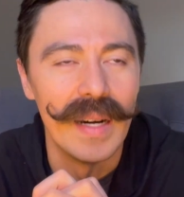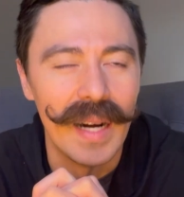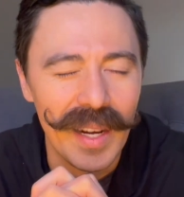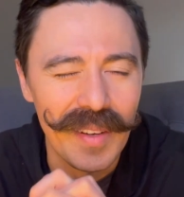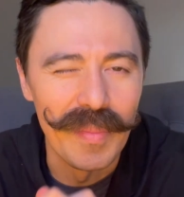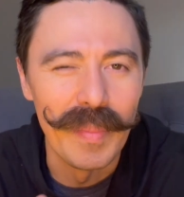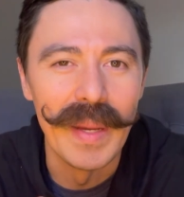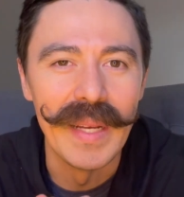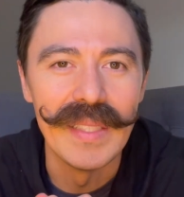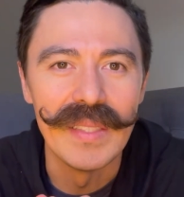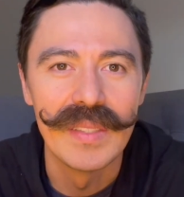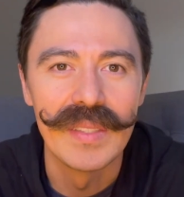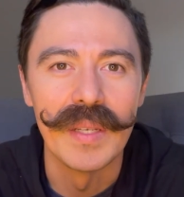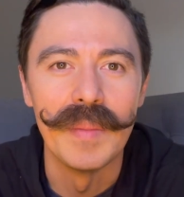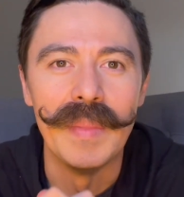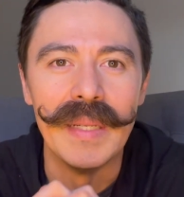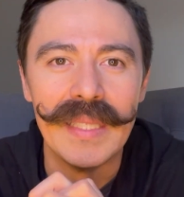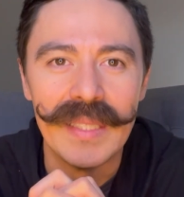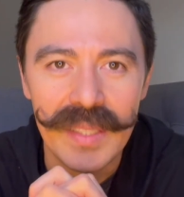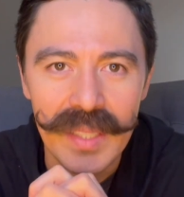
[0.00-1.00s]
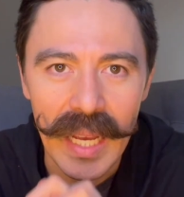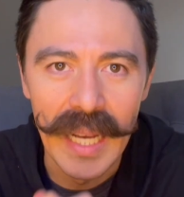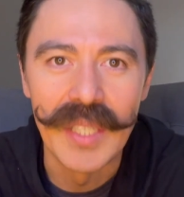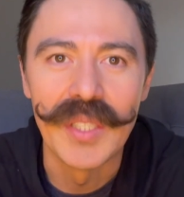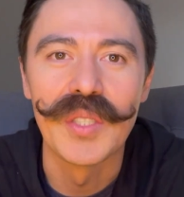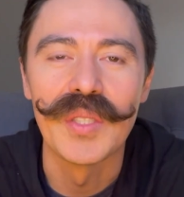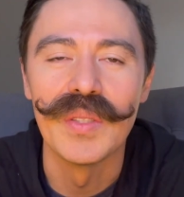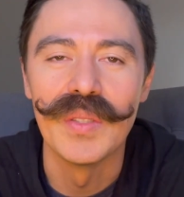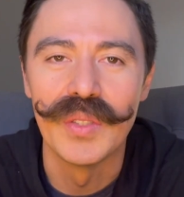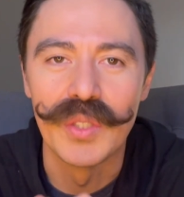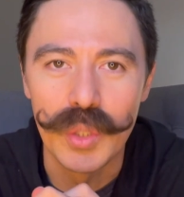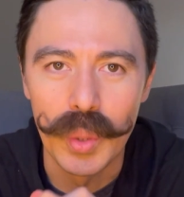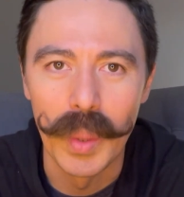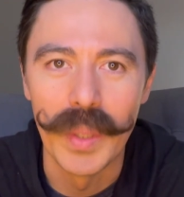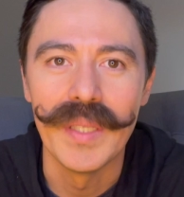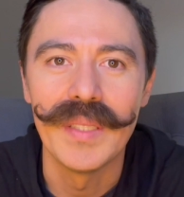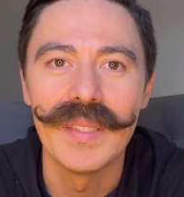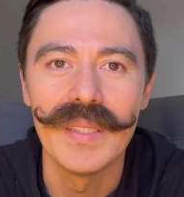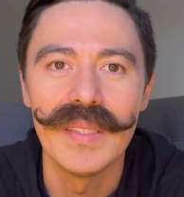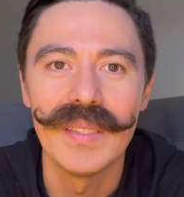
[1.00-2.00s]
I've made some intentional
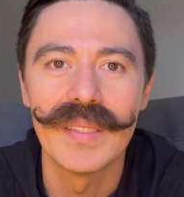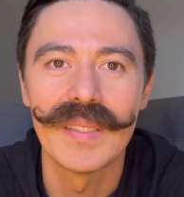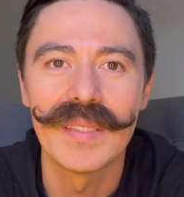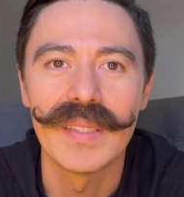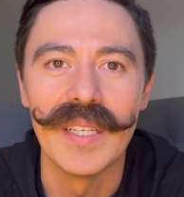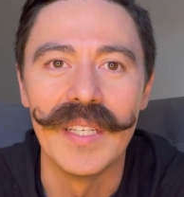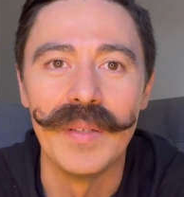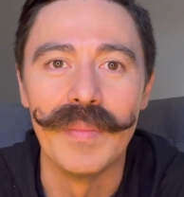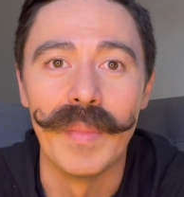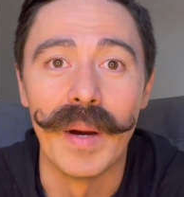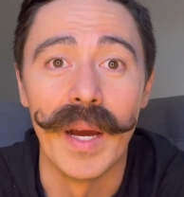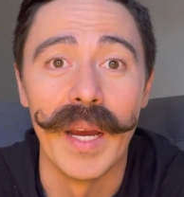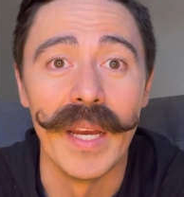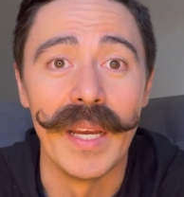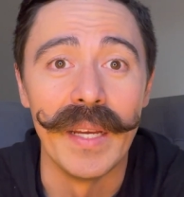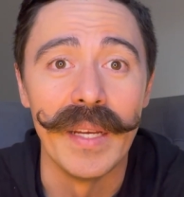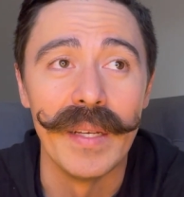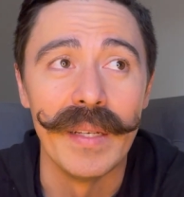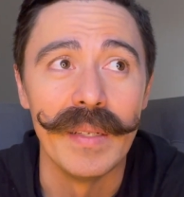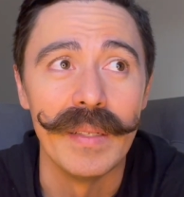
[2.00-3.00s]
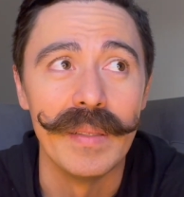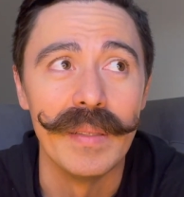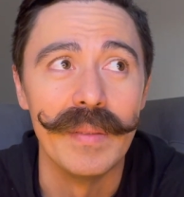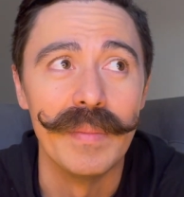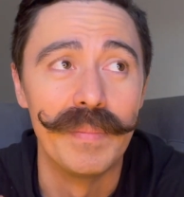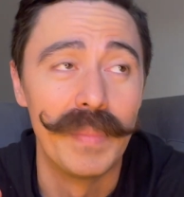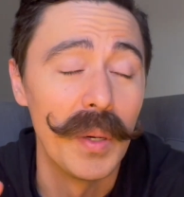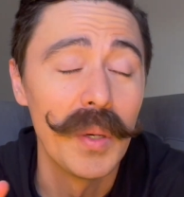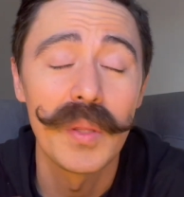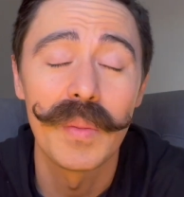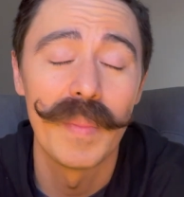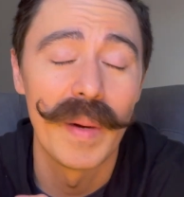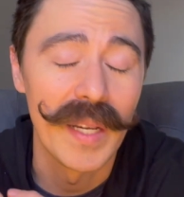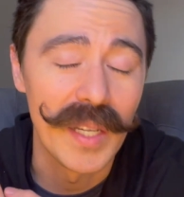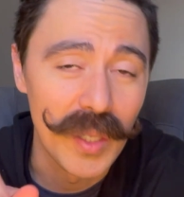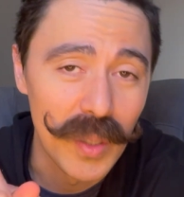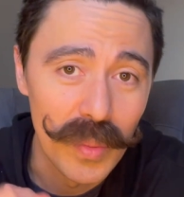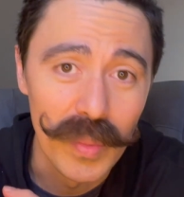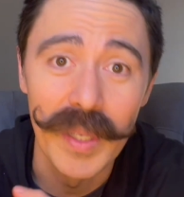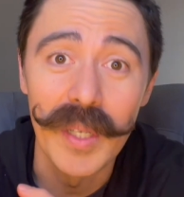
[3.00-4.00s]
choices in my both my
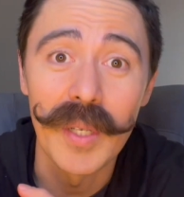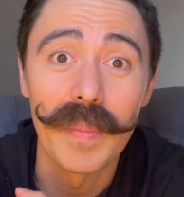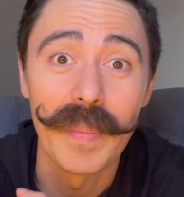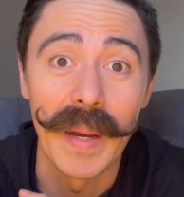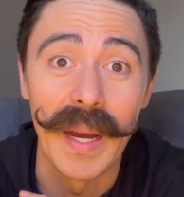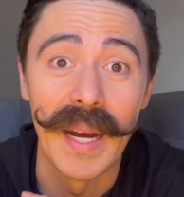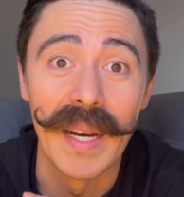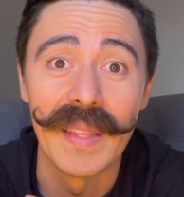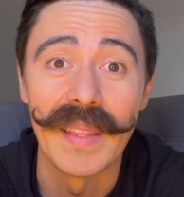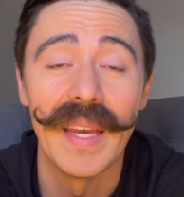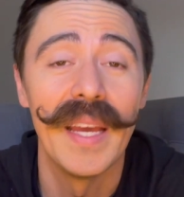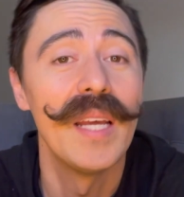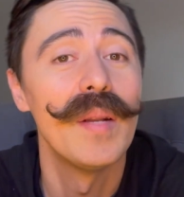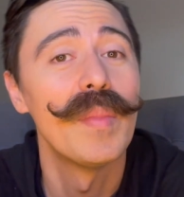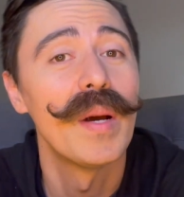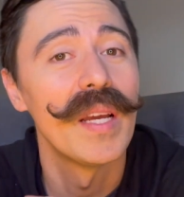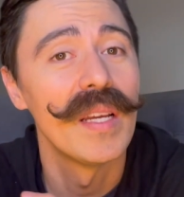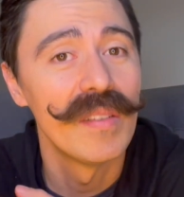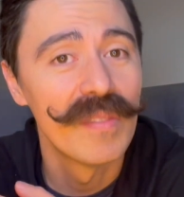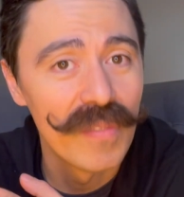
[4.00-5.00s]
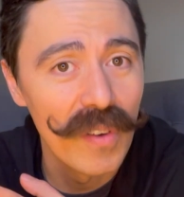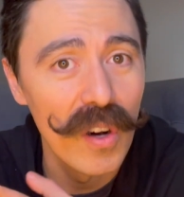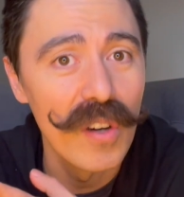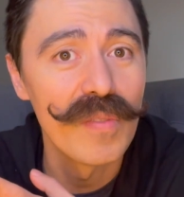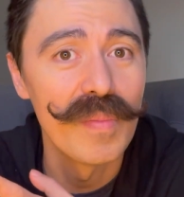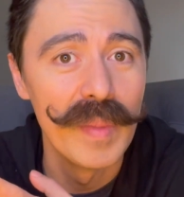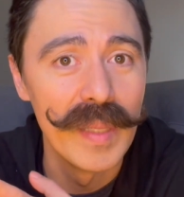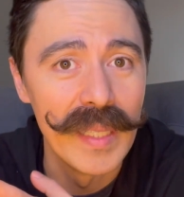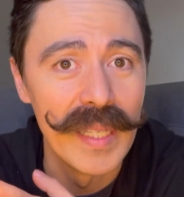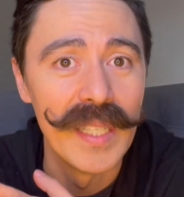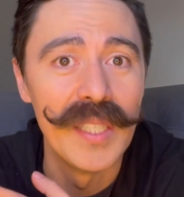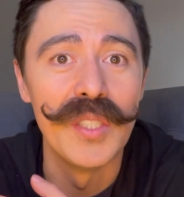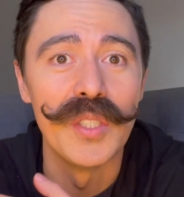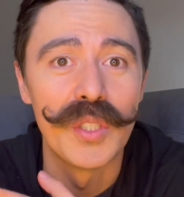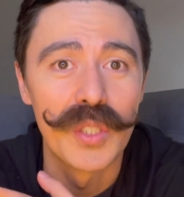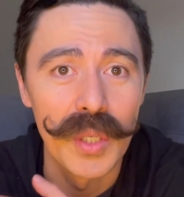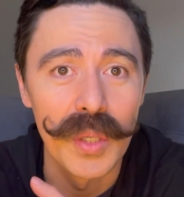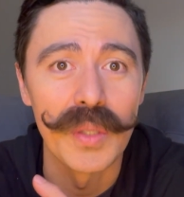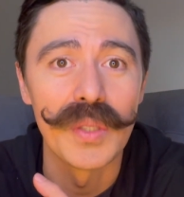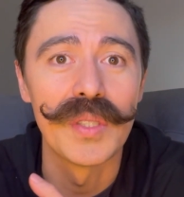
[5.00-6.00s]
career path and my involvement in
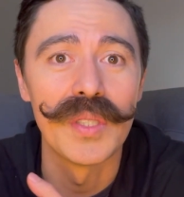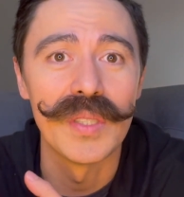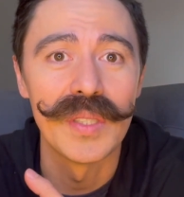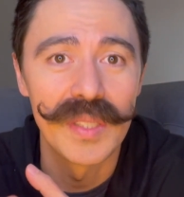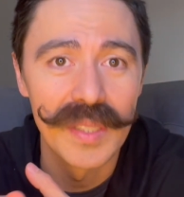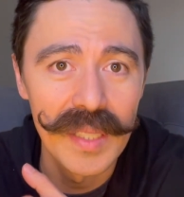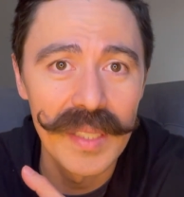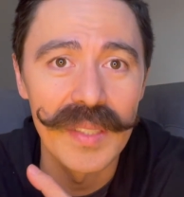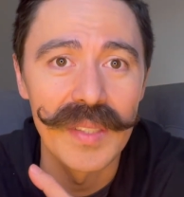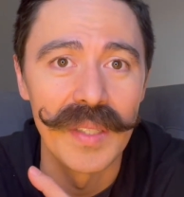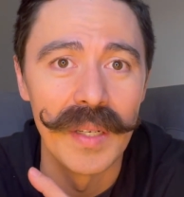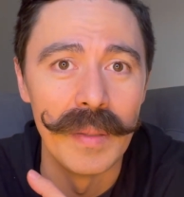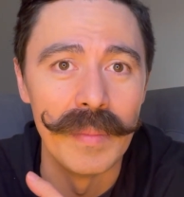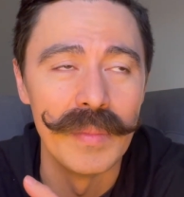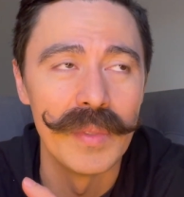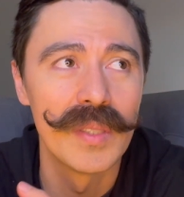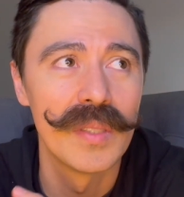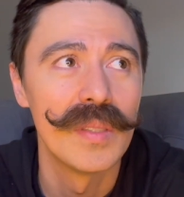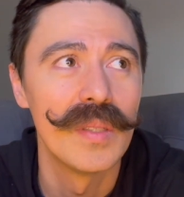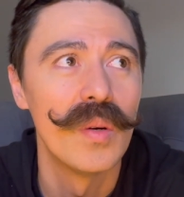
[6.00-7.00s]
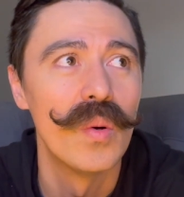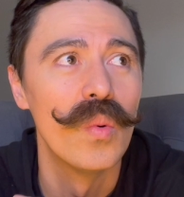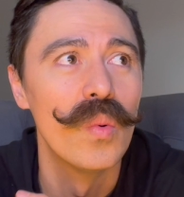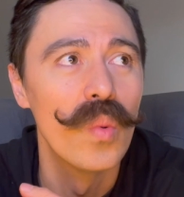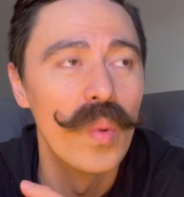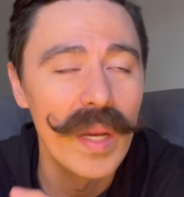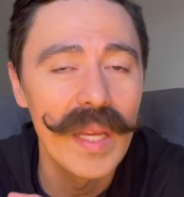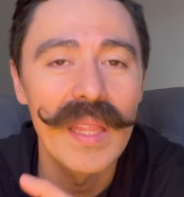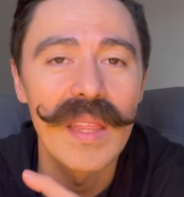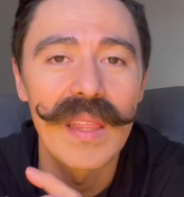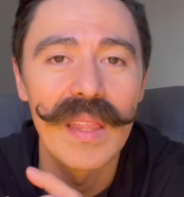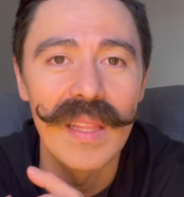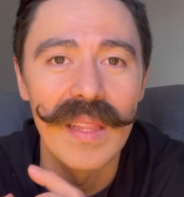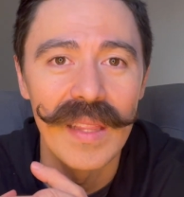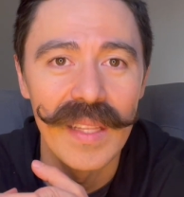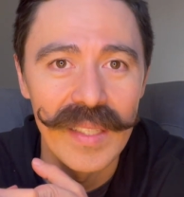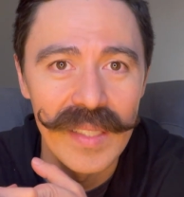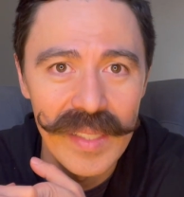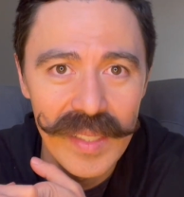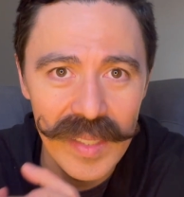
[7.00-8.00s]
church systems with
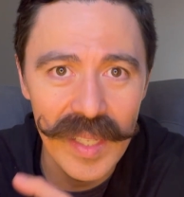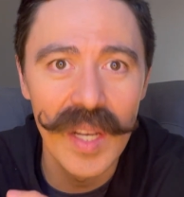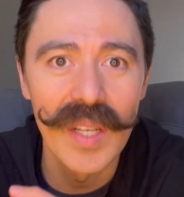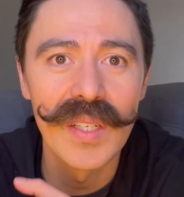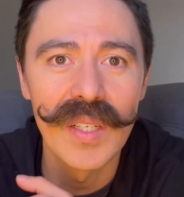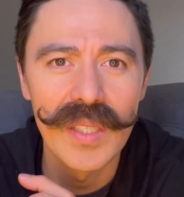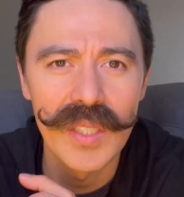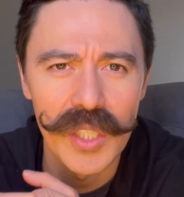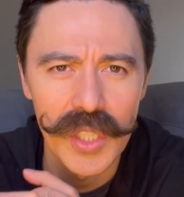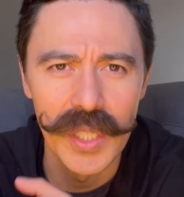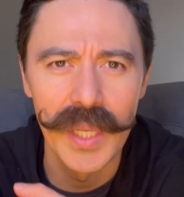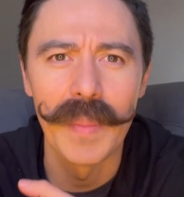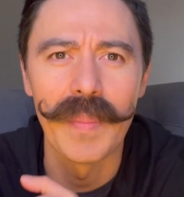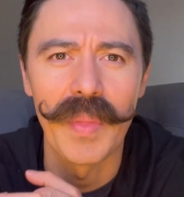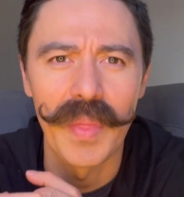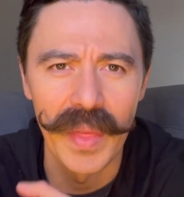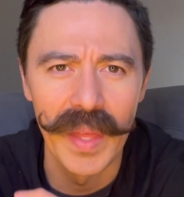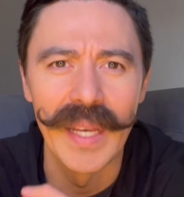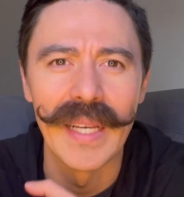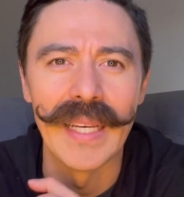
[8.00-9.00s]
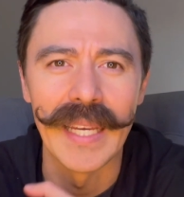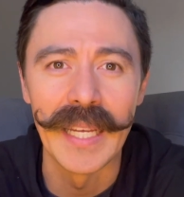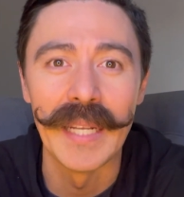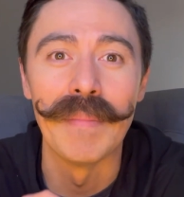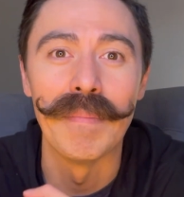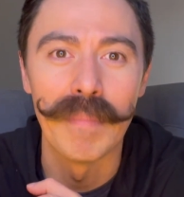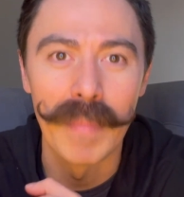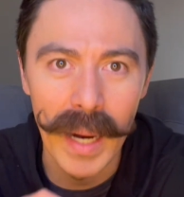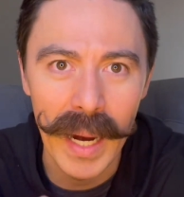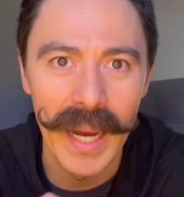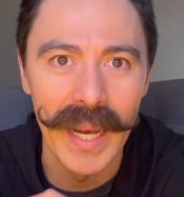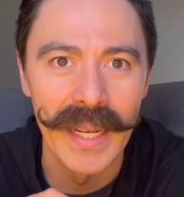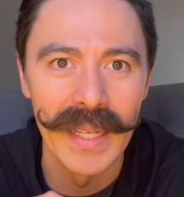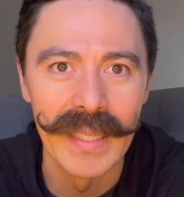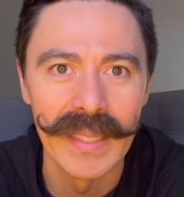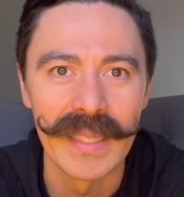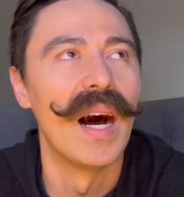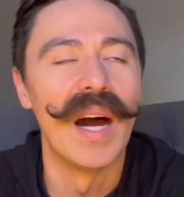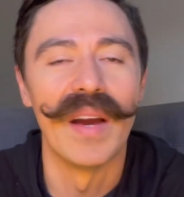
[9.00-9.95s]
the sonship thing in mind.